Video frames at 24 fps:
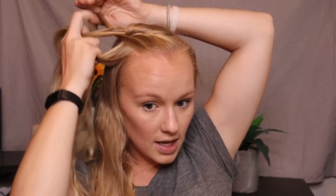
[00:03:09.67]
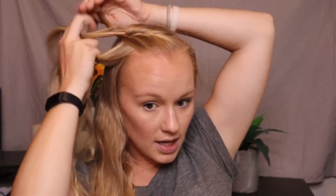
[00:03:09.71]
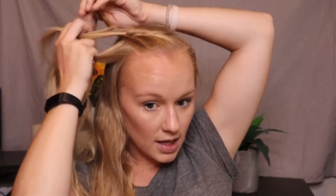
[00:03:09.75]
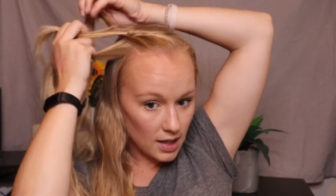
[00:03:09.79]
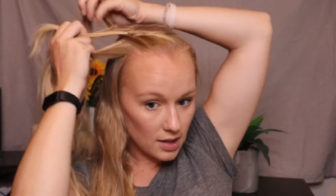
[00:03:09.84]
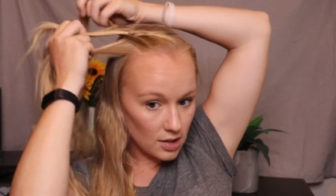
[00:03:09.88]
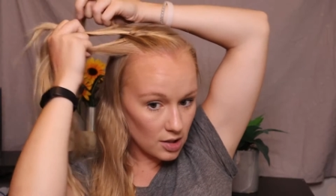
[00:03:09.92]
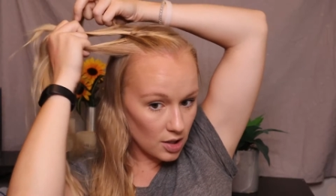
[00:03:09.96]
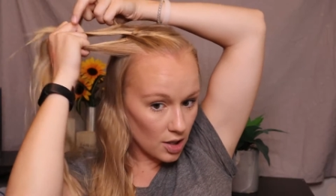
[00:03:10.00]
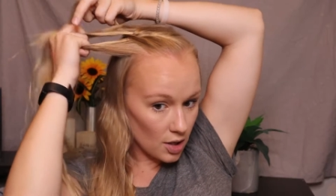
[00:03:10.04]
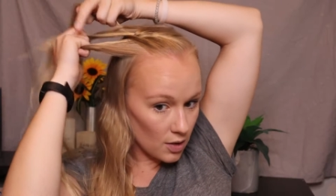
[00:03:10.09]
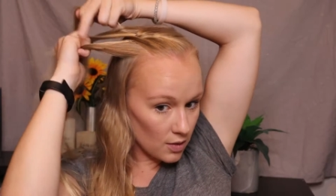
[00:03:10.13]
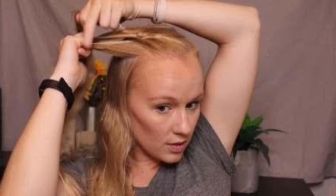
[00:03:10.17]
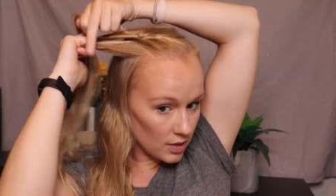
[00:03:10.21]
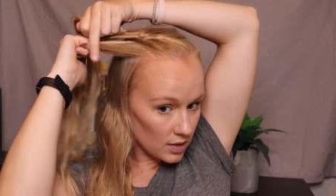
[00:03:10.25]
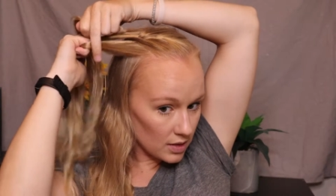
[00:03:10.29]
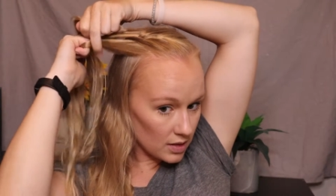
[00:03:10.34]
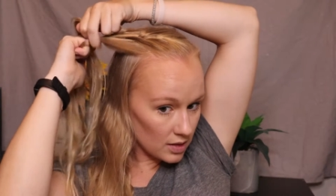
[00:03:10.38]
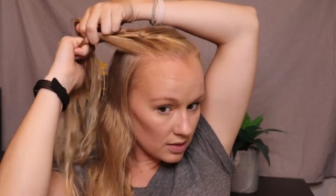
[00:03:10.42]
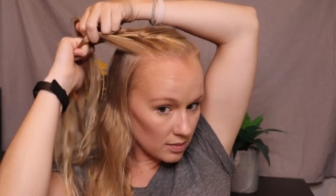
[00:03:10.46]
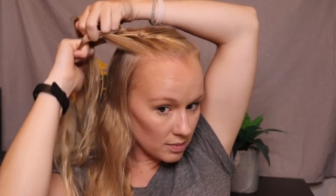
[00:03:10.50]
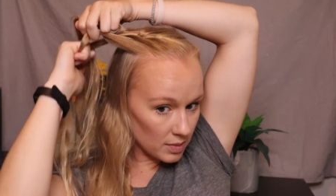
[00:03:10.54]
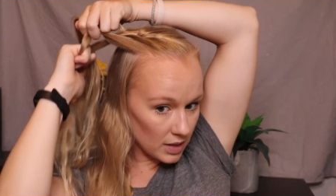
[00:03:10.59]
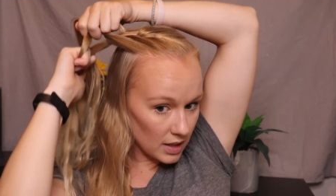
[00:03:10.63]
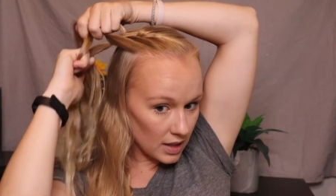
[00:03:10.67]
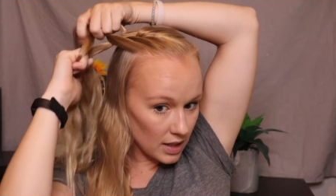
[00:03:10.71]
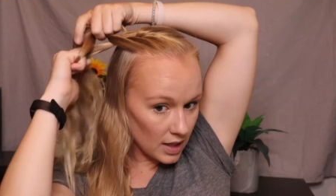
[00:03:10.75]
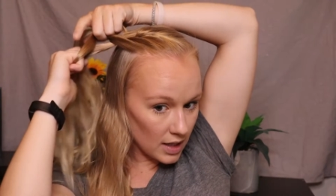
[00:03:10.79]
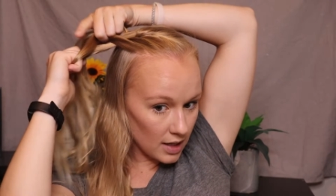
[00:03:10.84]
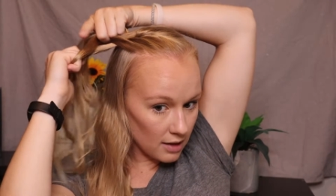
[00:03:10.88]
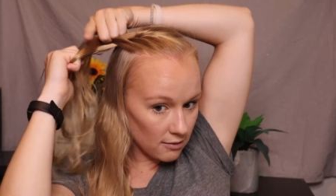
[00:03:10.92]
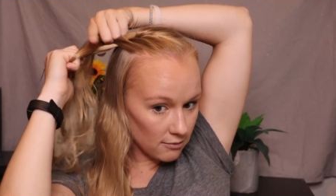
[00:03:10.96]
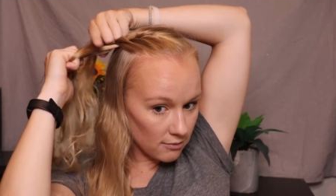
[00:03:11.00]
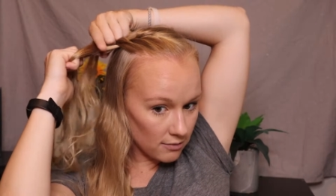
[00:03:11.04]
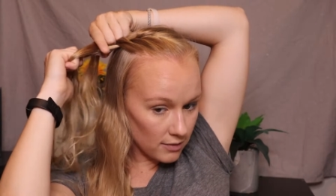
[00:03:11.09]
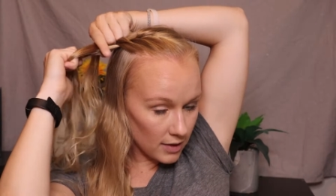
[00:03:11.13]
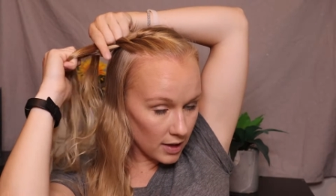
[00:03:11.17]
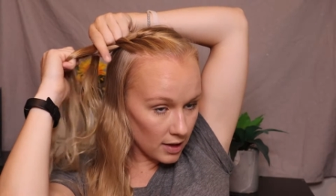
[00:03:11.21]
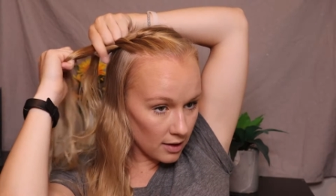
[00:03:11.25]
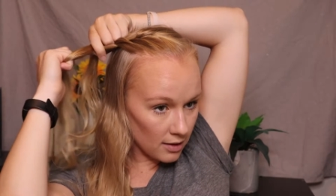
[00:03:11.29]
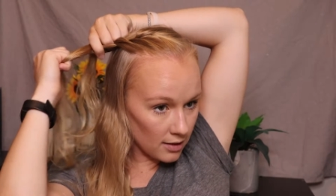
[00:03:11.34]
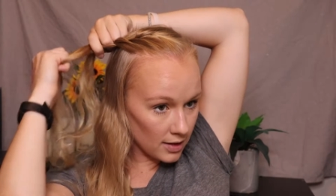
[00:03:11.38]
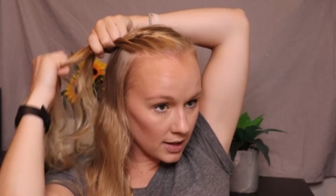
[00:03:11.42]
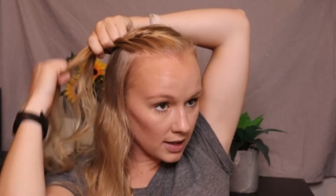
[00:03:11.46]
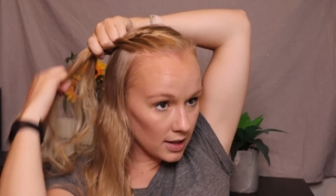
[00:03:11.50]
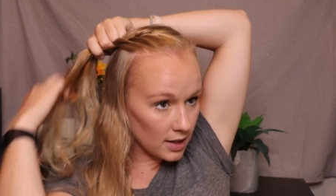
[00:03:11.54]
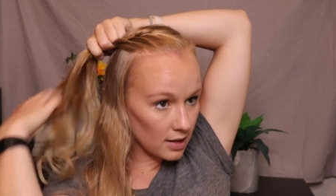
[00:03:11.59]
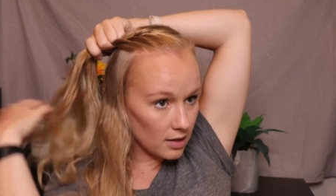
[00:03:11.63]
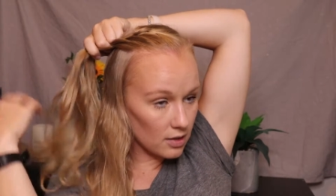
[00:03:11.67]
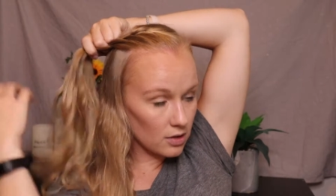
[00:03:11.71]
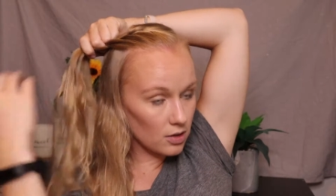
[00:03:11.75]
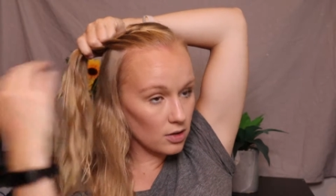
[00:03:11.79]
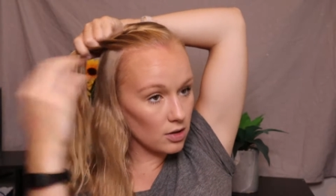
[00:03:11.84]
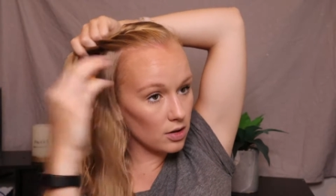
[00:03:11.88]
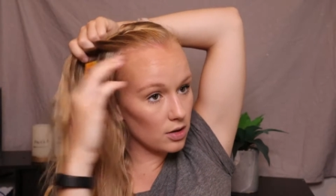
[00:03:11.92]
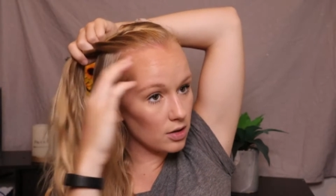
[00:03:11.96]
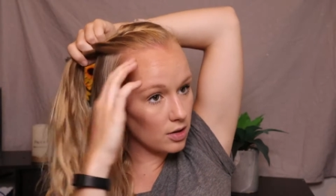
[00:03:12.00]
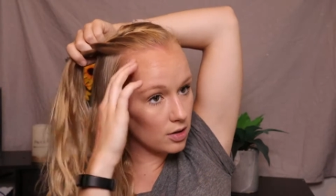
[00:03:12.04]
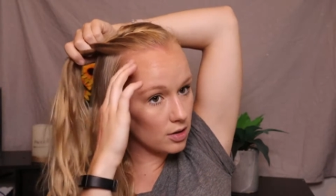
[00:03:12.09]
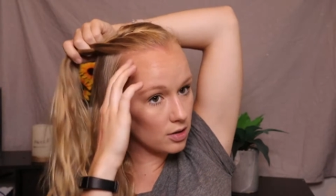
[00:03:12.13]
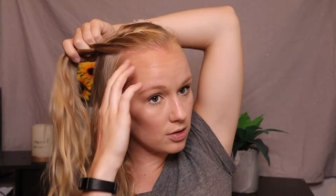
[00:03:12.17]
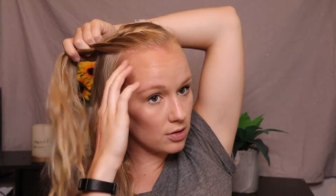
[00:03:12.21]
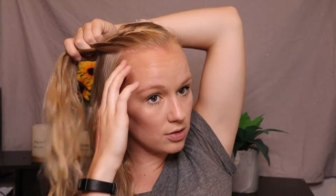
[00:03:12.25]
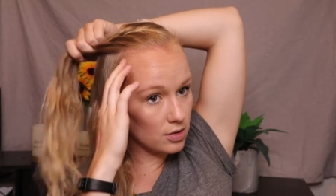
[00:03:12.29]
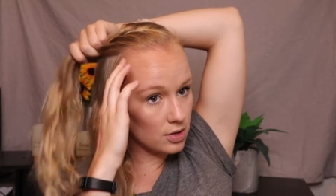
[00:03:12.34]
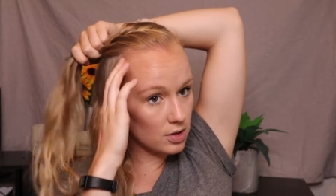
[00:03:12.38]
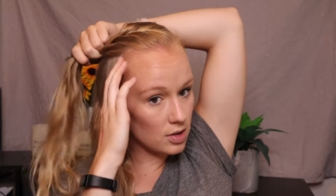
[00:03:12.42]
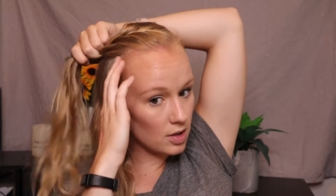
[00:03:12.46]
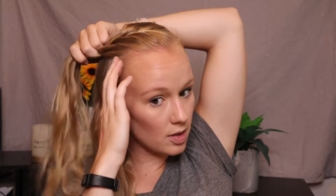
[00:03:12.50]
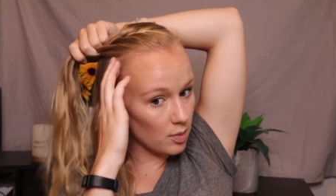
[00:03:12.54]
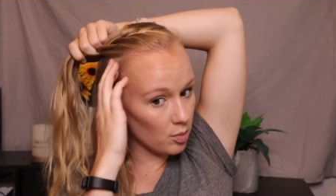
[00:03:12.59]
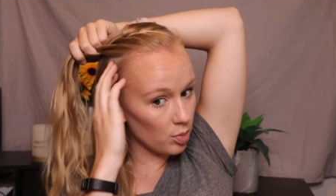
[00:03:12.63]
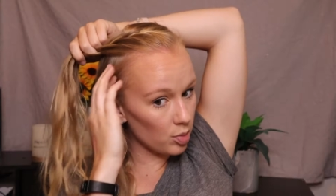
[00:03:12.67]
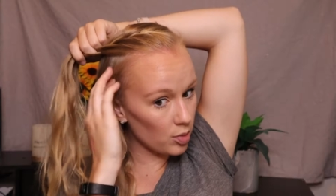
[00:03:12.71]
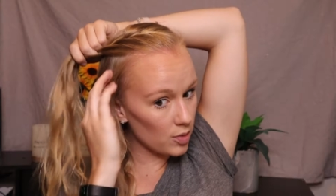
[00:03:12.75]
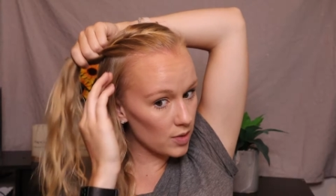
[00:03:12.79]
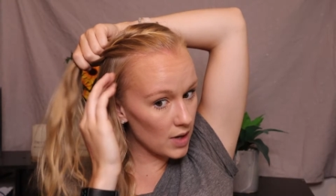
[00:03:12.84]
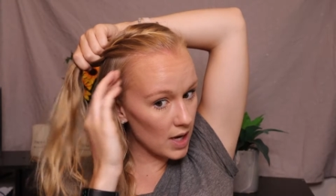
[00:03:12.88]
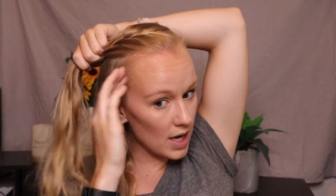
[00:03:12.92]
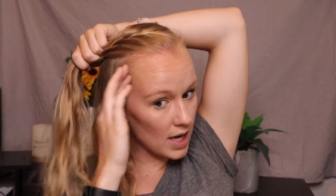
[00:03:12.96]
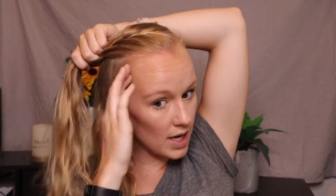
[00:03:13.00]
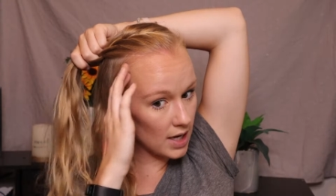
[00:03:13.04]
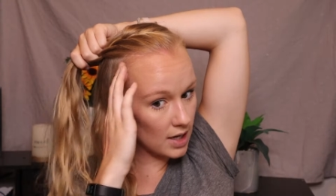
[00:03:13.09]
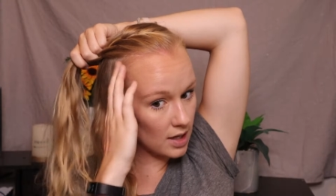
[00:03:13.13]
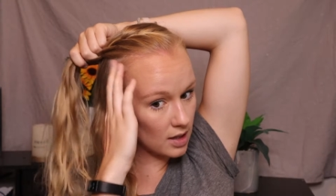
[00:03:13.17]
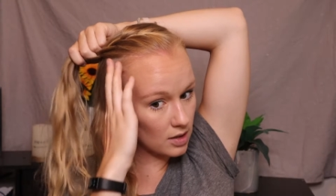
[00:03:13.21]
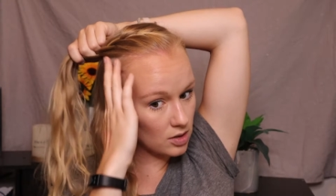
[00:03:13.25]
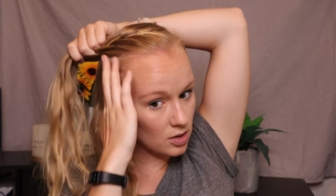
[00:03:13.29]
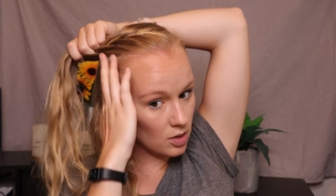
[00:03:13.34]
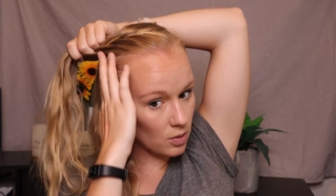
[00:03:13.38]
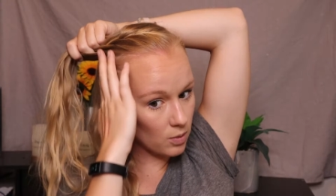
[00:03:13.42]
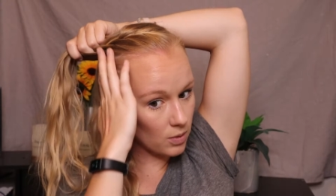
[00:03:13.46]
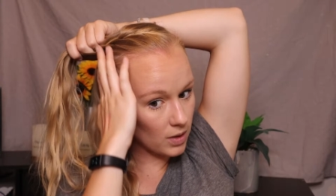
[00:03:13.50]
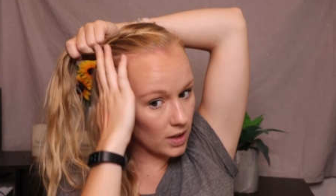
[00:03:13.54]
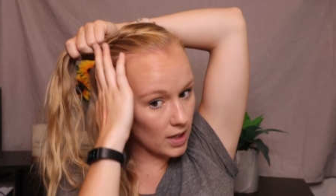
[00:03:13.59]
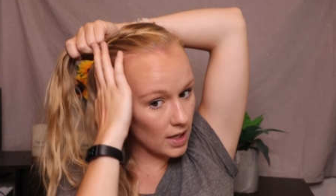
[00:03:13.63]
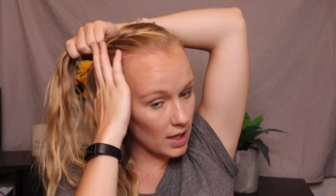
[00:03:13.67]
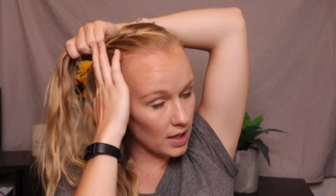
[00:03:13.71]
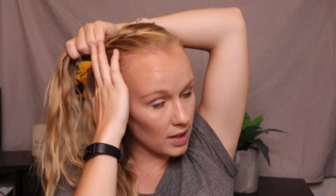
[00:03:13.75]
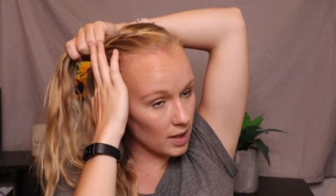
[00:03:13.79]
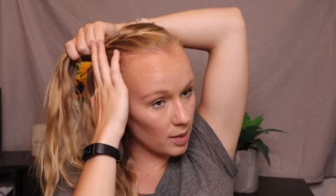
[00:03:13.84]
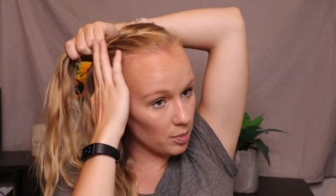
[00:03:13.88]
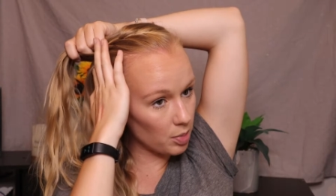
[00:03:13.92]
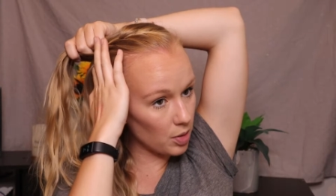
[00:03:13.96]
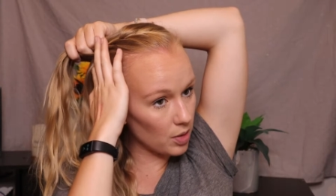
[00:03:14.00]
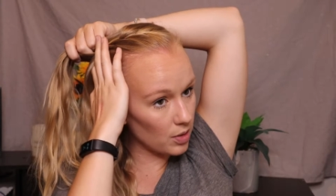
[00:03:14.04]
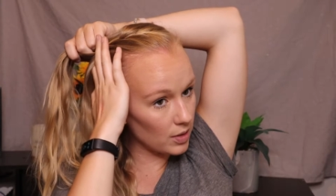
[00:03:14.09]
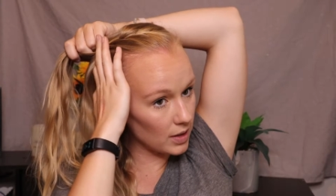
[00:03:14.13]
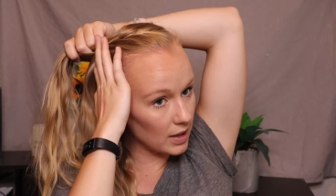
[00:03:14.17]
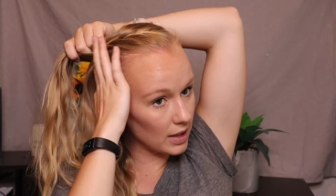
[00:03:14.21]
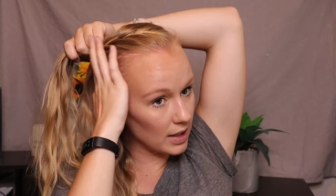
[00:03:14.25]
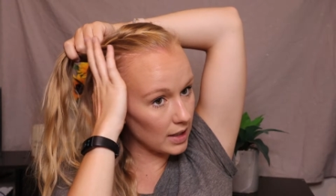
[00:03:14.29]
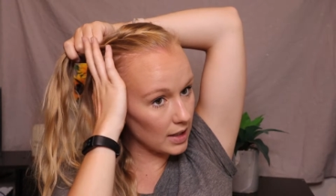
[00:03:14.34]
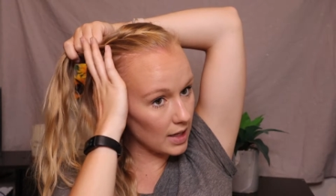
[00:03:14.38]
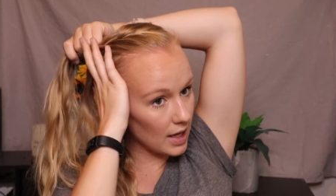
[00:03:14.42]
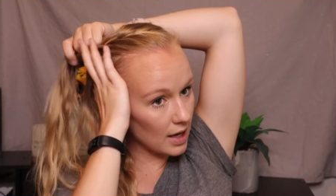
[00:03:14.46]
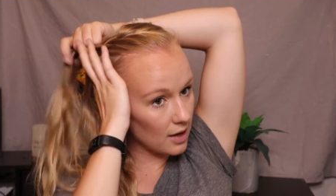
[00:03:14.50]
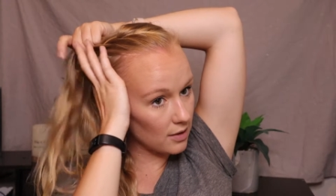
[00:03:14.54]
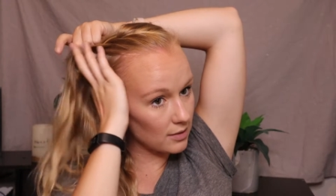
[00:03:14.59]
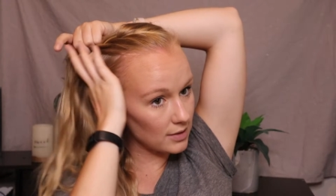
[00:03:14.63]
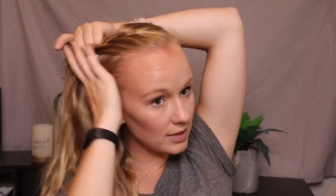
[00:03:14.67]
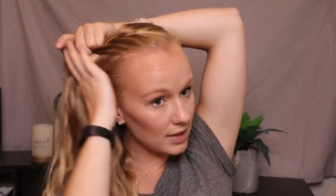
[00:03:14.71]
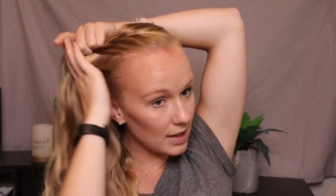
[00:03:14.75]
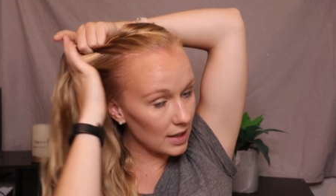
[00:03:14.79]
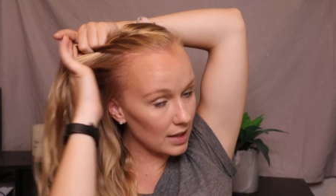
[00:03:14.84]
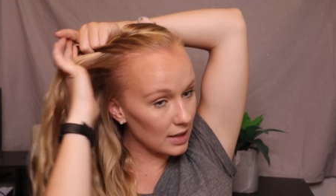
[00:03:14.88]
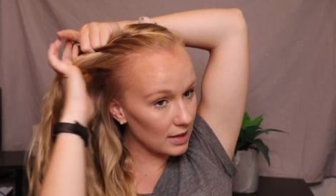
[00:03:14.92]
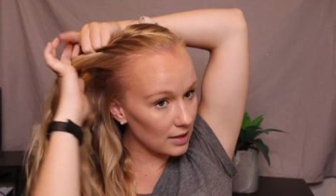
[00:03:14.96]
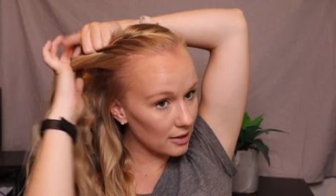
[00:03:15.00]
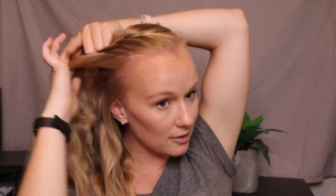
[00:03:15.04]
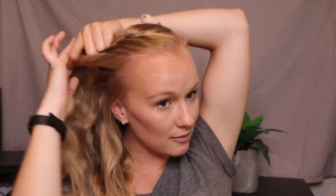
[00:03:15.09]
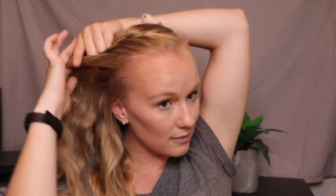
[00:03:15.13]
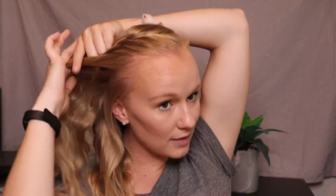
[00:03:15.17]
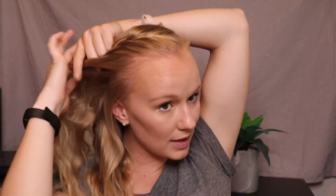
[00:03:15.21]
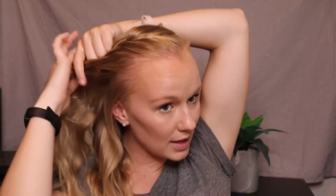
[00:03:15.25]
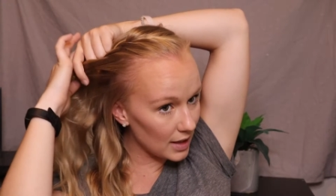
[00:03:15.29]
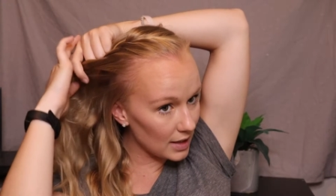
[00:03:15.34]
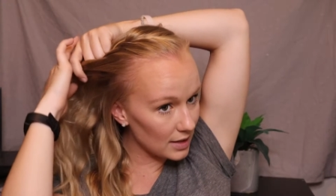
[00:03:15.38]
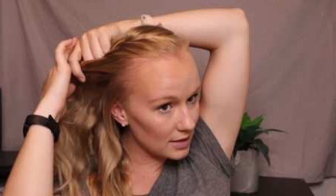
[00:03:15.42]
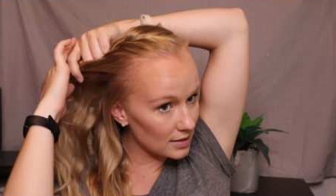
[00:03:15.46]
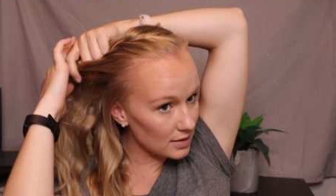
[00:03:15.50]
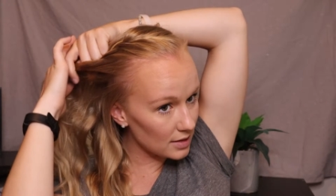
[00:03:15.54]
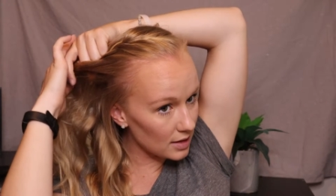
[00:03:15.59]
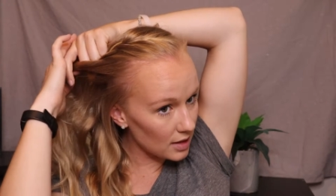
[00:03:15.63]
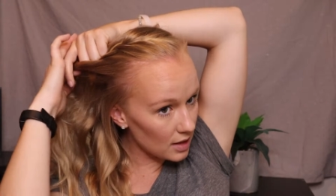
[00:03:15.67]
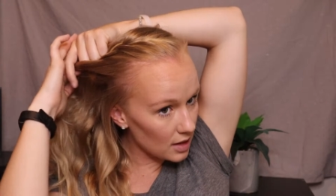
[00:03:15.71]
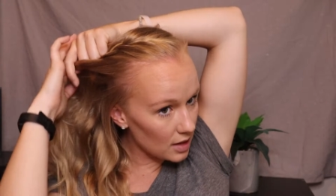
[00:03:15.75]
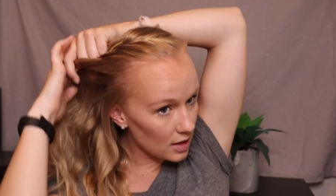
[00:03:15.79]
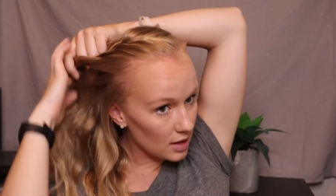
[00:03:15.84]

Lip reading: it's going to be a very loose braid, so we're gonna end up pulling it out anyways.